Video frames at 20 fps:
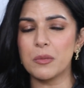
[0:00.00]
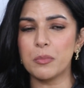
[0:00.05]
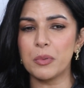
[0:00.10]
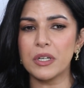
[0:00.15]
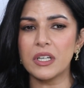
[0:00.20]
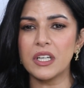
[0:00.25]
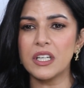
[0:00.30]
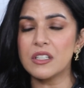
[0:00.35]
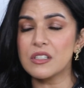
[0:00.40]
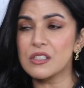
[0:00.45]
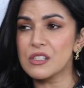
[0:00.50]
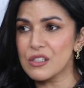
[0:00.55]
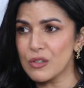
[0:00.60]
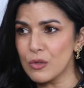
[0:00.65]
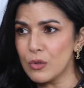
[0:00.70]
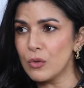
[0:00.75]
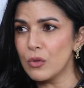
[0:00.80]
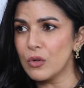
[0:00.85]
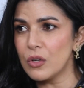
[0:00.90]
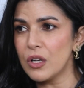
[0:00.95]
typically in
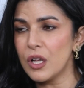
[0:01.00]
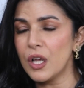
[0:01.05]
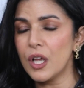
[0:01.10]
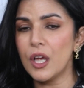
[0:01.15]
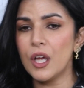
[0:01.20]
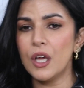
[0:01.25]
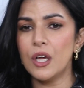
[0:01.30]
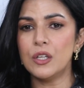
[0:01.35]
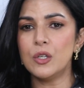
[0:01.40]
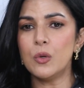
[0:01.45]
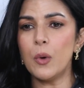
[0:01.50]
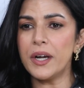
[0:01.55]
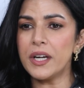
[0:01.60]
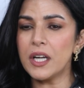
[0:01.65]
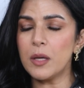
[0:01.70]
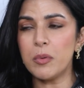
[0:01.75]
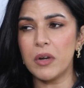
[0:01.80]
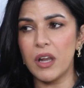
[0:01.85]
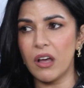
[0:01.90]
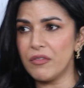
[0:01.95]
school, you
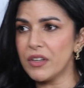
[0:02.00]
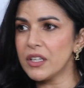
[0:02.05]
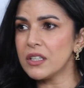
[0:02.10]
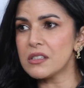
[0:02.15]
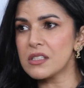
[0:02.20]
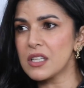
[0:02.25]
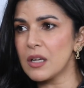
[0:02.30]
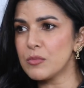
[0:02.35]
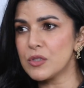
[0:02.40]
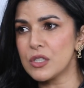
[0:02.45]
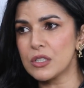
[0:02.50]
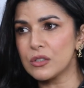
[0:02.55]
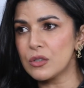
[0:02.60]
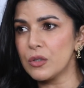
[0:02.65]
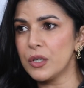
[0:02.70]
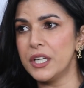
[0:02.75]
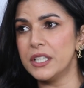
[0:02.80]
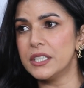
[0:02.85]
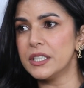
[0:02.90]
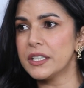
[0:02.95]
end up loving a subject
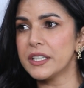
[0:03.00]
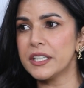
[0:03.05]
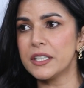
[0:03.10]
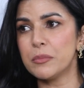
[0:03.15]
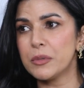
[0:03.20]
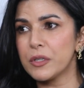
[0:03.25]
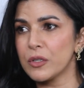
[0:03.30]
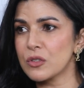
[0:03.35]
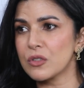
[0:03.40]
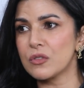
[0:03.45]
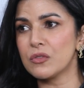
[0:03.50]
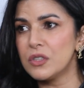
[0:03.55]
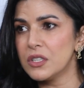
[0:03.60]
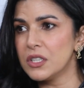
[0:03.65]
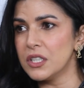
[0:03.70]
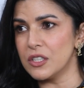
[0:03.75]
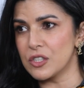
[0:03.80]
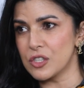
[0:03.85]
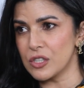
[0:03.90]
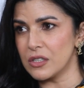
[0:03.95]
or hating it because of the
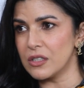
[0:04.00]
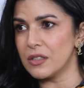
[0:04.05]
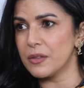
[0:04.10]
teacher.